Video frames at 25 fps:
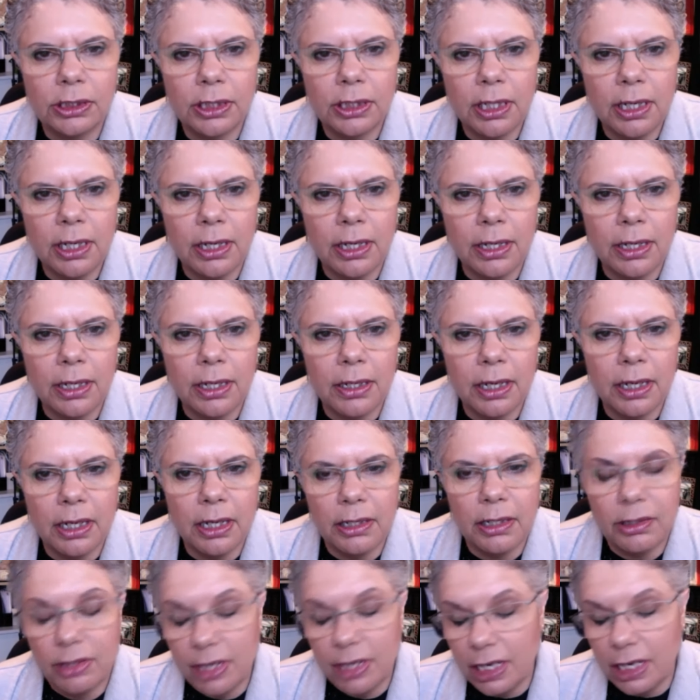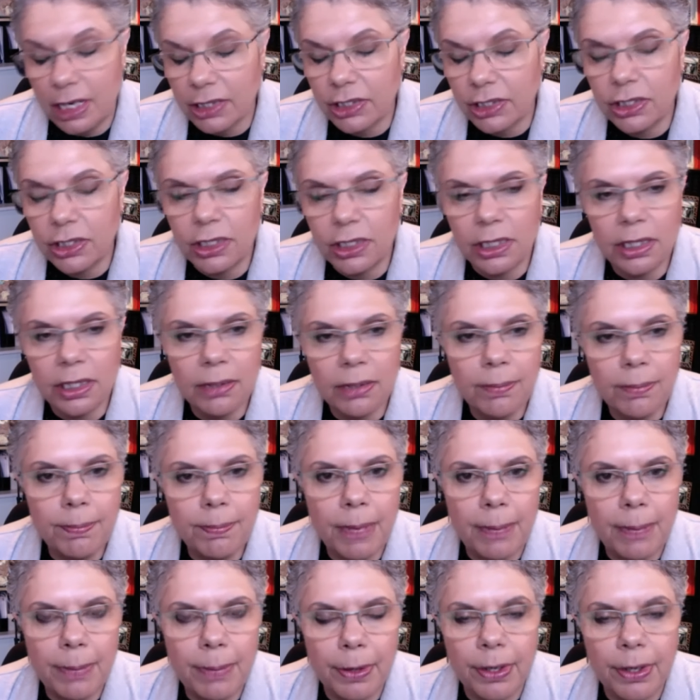and next year,
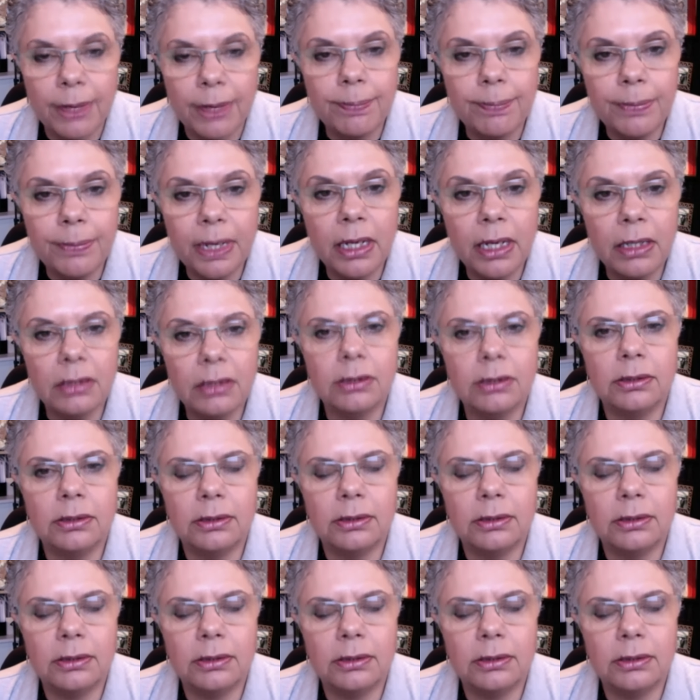Baparipna,